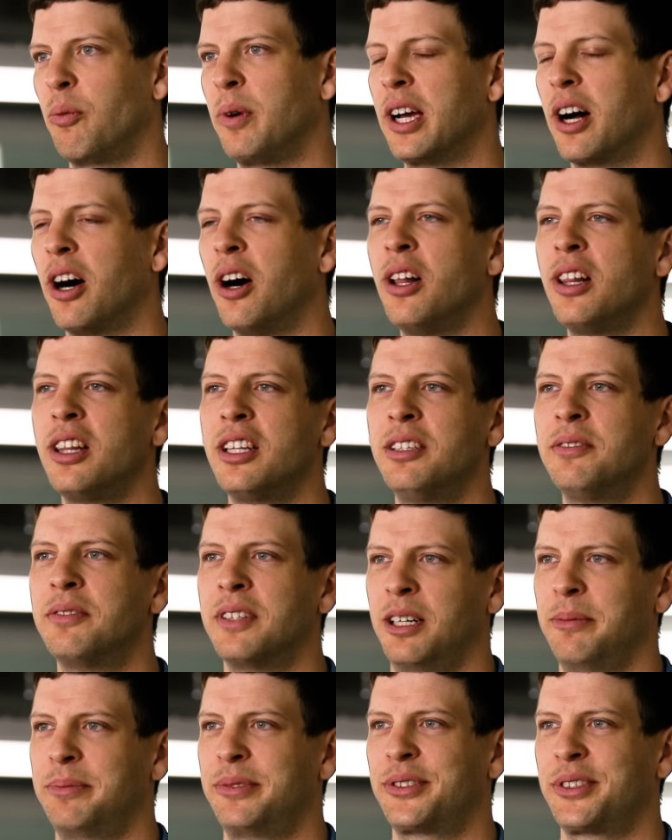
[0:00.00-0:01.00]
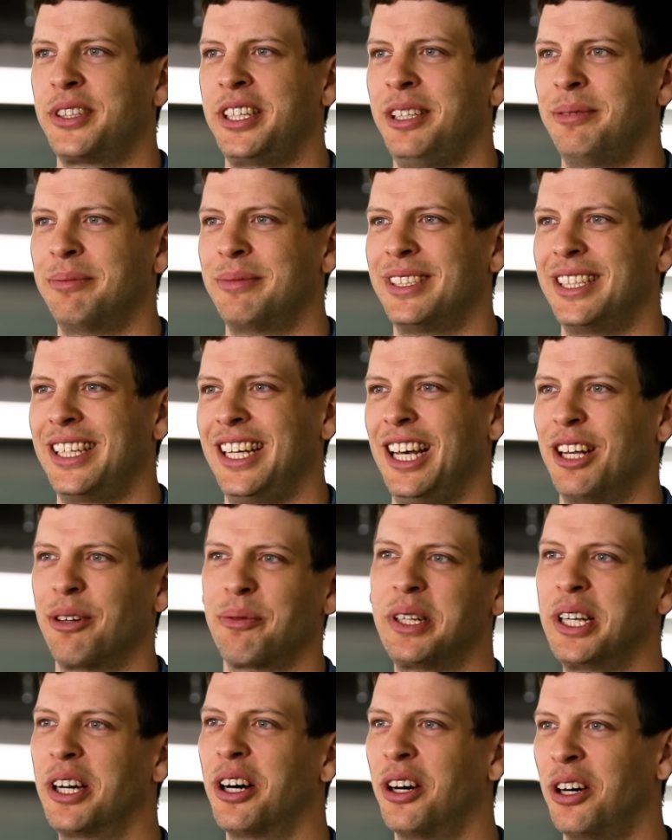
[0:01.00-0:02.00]
We all live upstream and
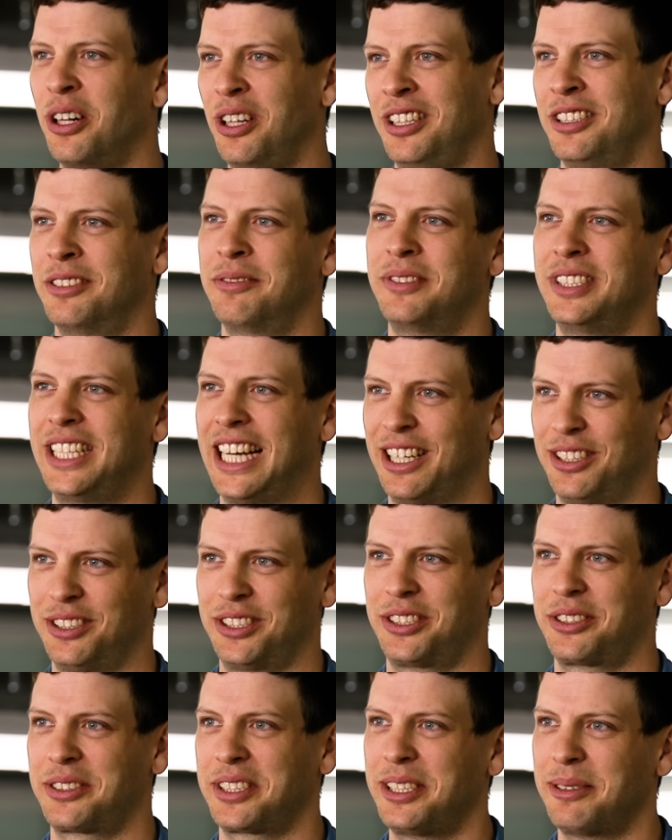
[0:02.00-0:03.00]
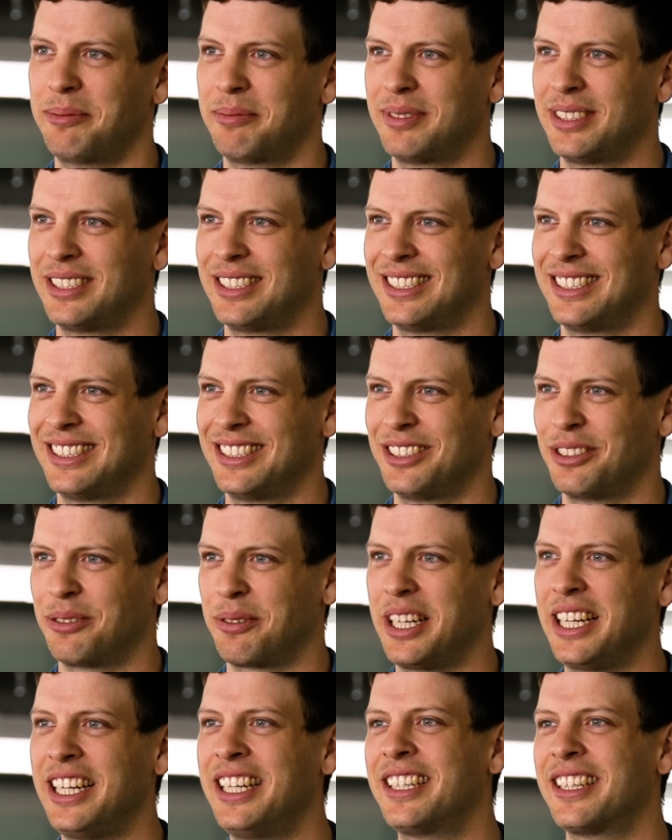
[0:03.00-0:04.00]
we all live downstream.
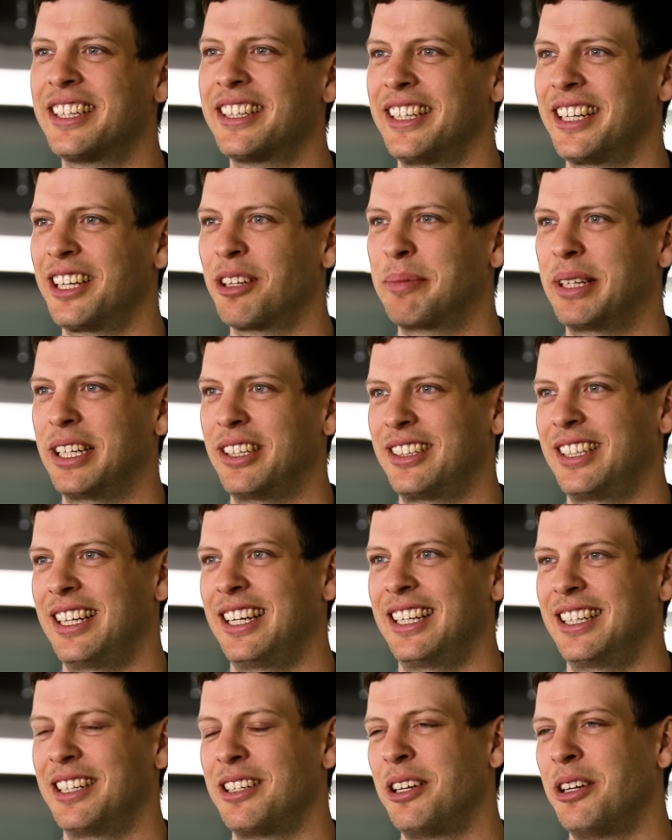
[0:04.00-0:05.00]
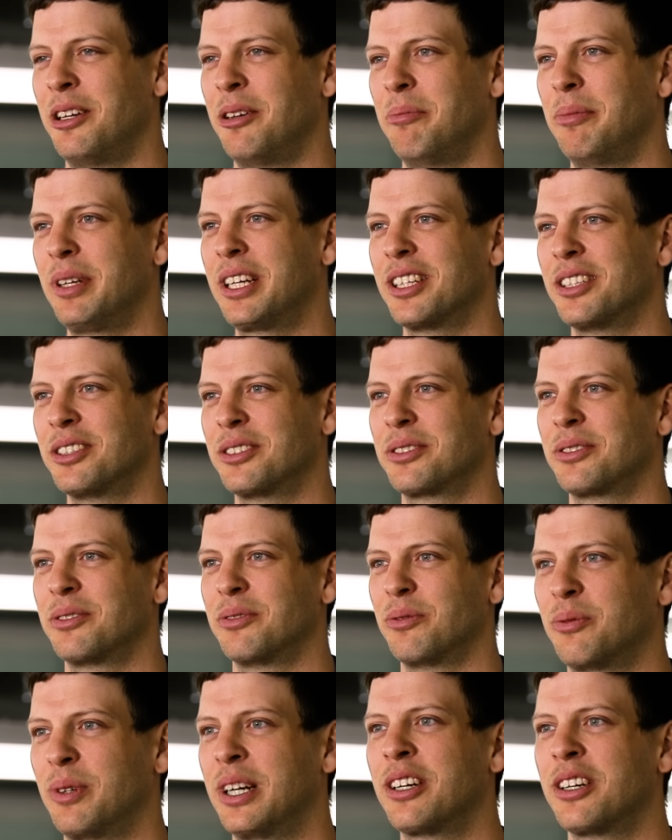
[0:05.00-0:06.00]
We need to think about that because
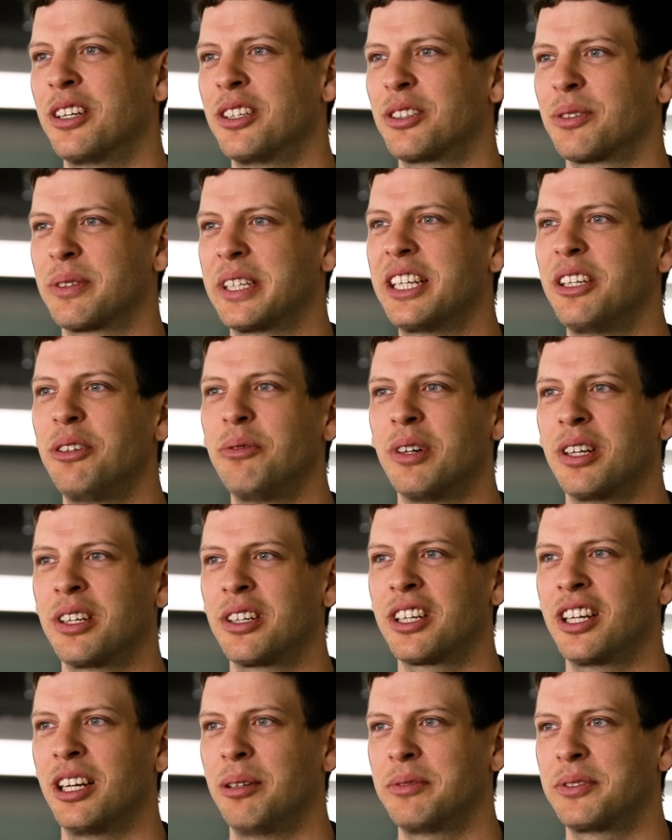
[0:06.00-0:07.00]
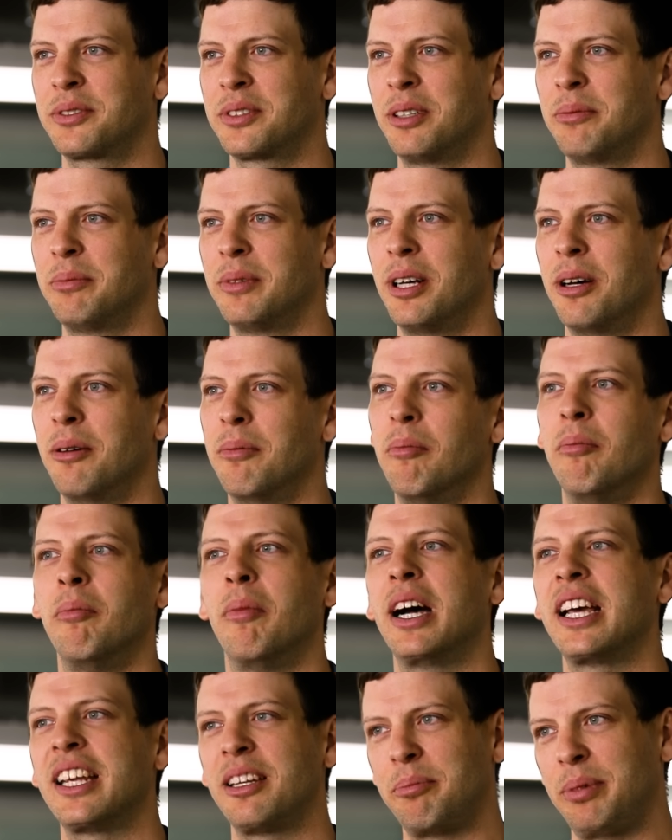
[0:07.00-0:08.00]
where our drinking water comes from
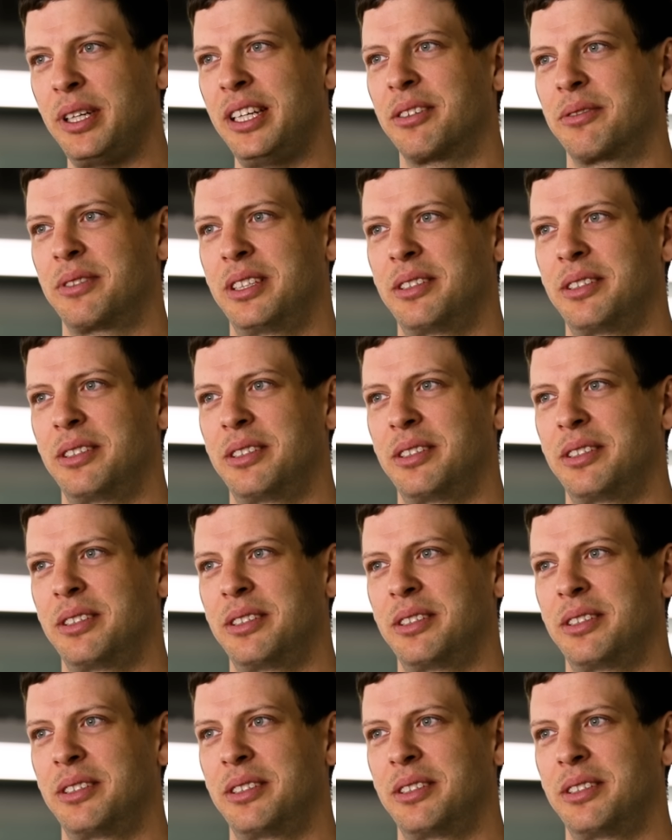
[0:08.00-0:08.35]
might be a